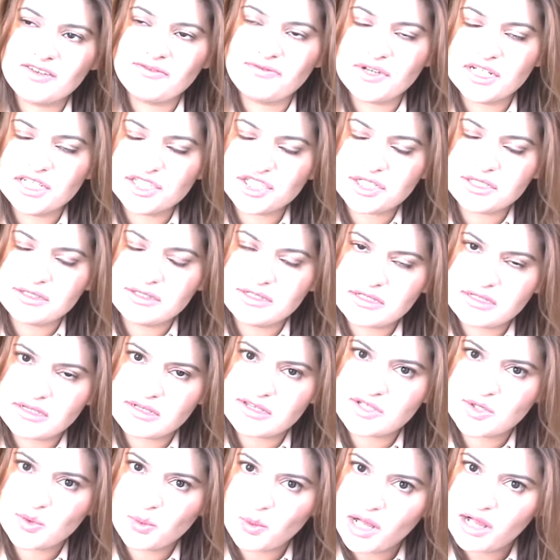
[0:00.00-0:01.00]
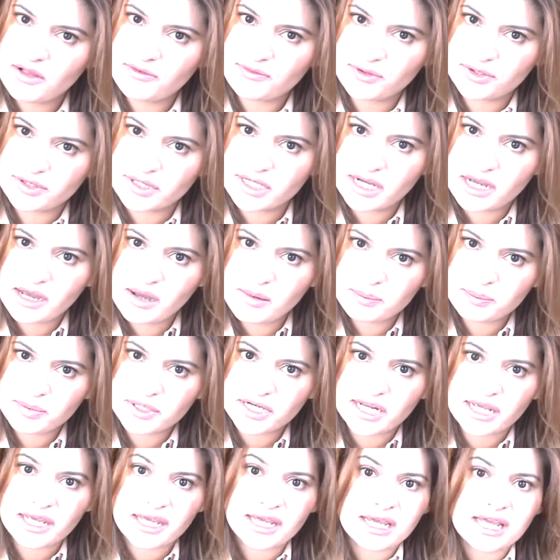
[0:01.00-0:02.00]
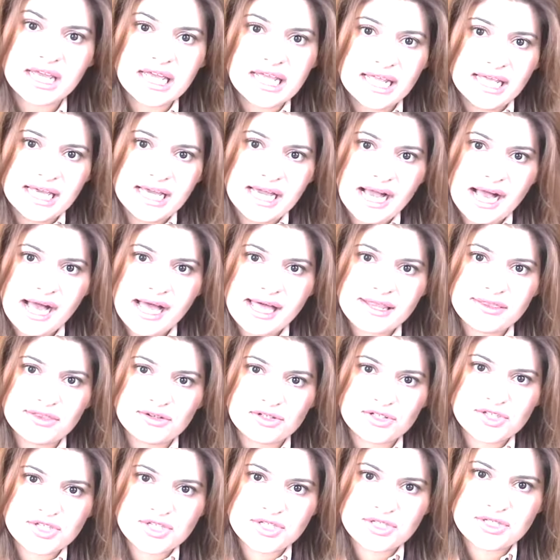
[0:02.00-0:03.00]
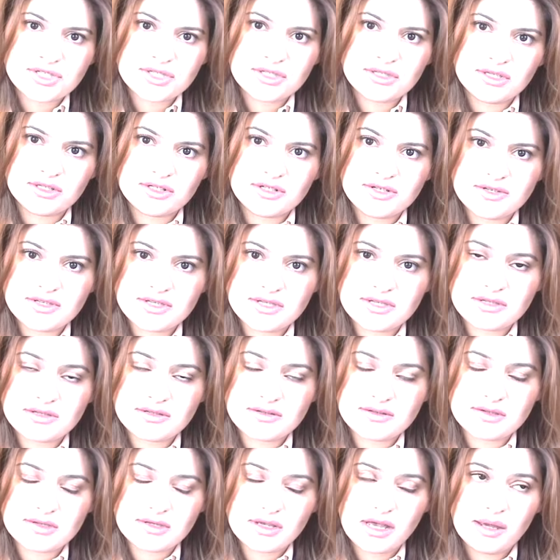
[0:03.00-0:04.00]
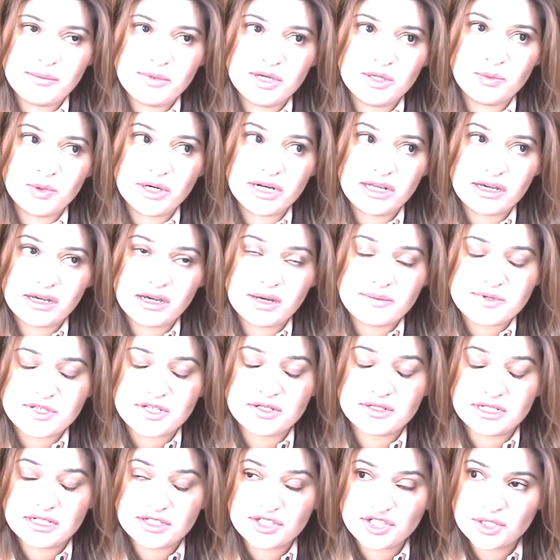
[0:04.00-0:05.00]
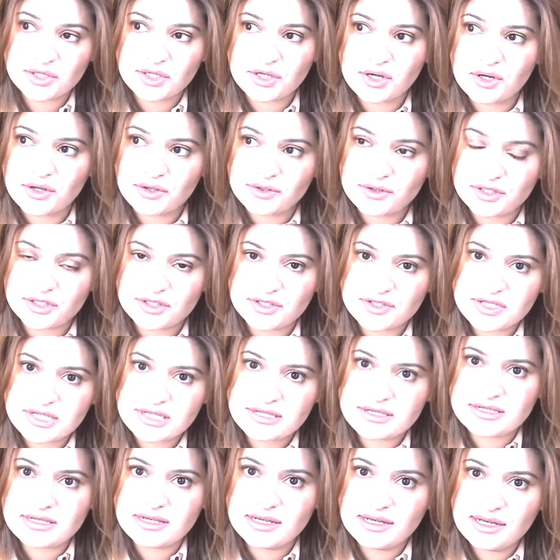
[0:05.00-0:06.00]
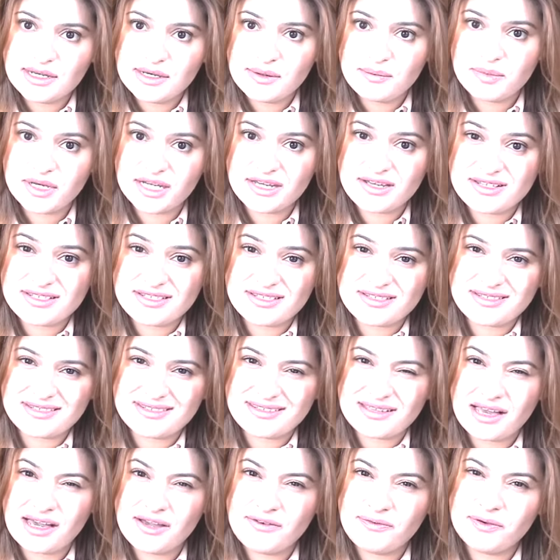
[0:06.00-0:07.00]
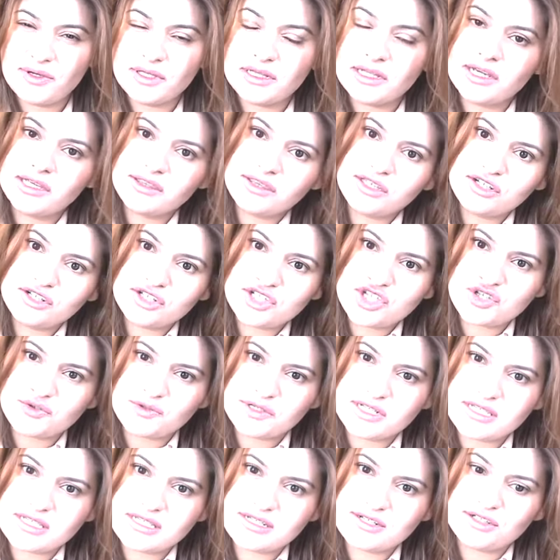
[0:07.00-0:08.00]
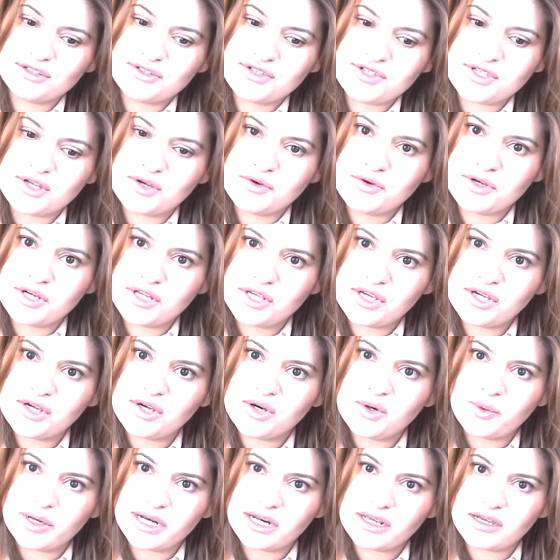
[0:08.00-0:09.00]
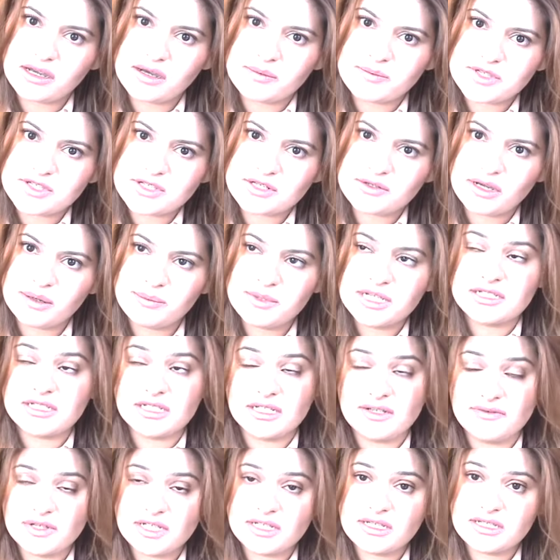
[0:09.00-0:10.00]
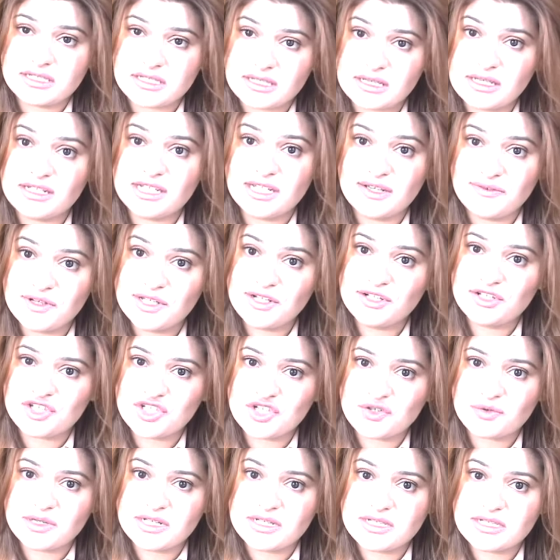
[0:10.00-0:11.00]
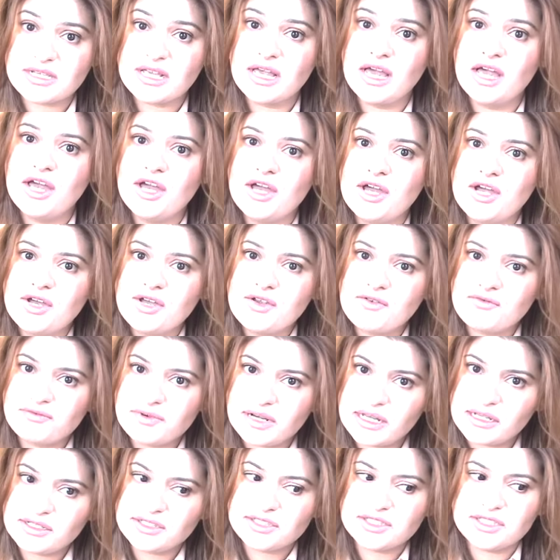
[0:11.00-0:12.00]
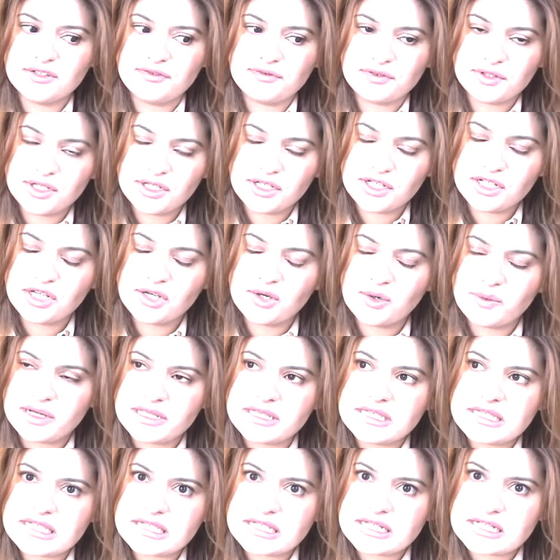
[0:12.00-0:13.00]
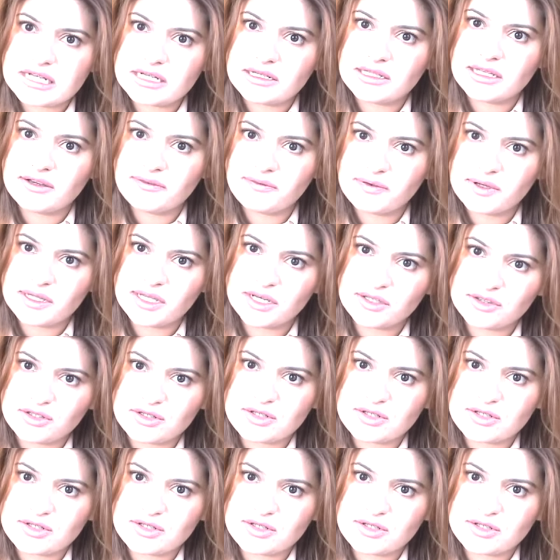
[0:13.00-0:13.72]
visions as well for the company. There's there's I mean, when it comes to digital, there's because I feel like the industry is still so new when it comes to. I mean, TV TV industry is relatively new, and still I feel like